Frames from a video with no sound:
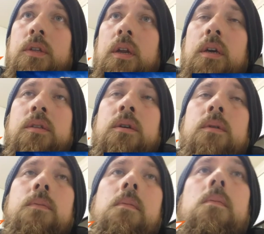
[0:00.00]
because they need
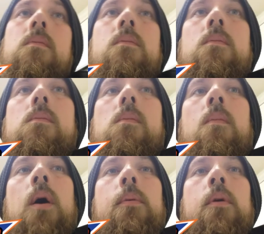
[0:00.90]
to.
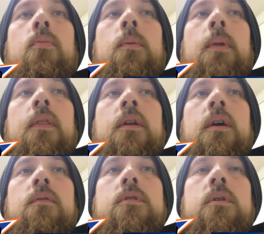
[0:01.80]
Maybe they'll bring back the
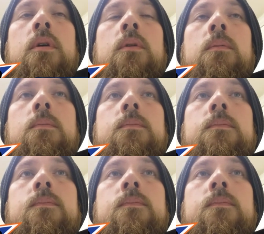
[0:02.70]
Divas title.